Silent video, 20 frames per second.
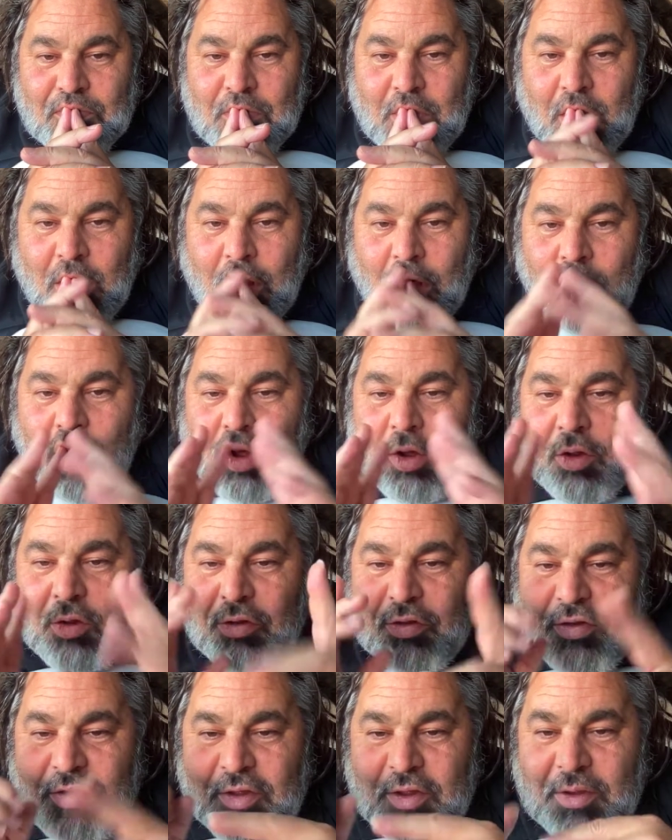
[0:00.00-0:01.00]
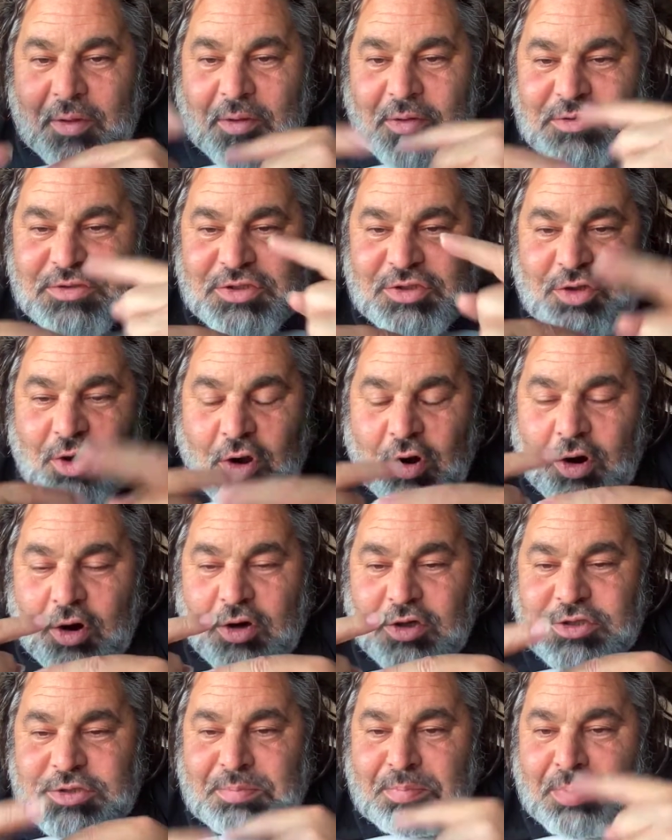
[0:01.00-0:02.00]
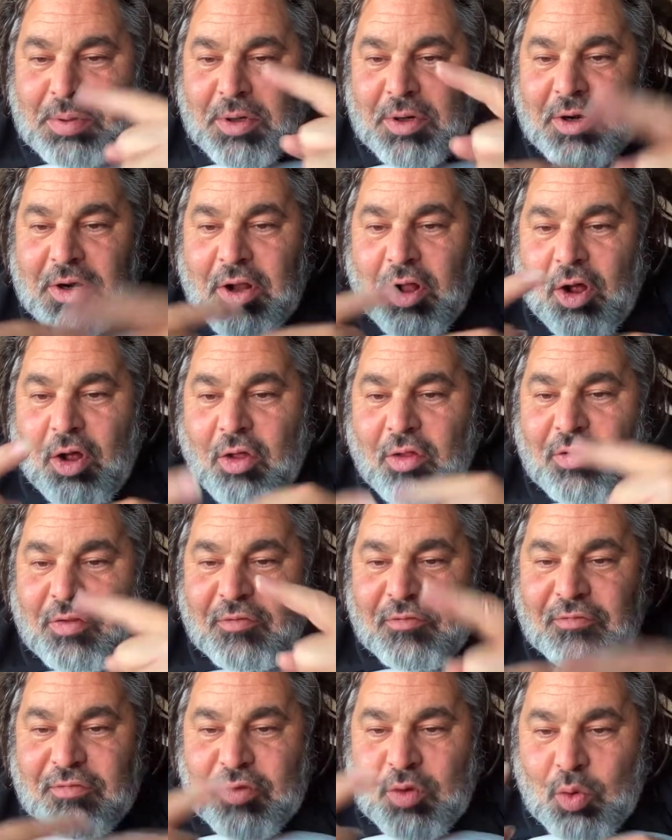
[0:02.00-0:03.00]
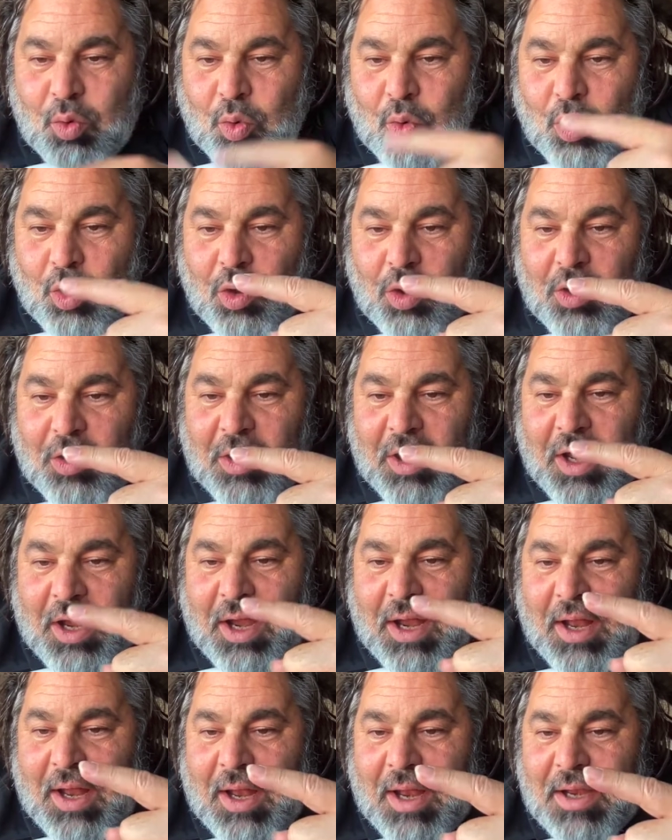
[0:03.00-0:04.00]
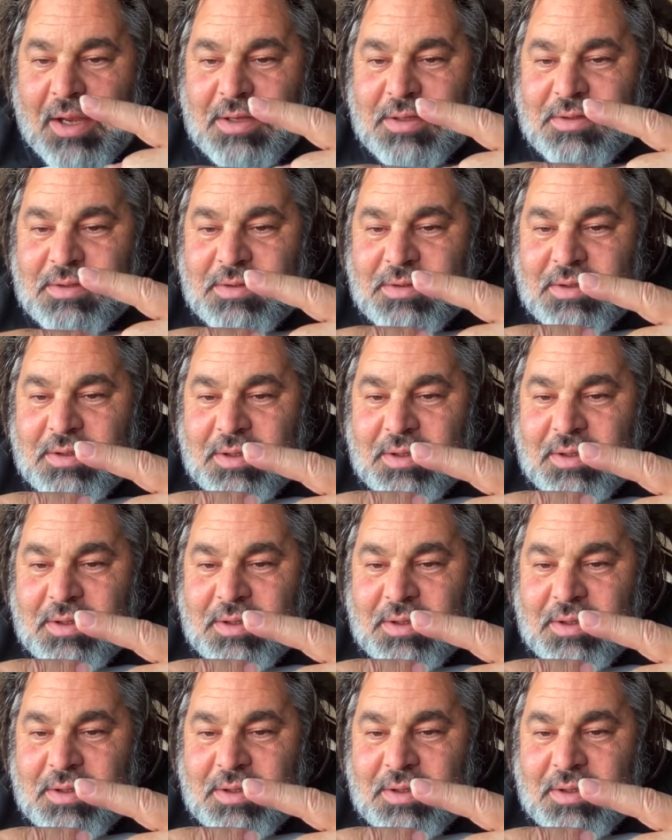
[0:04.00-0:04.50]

all the stars burn all the fuel, and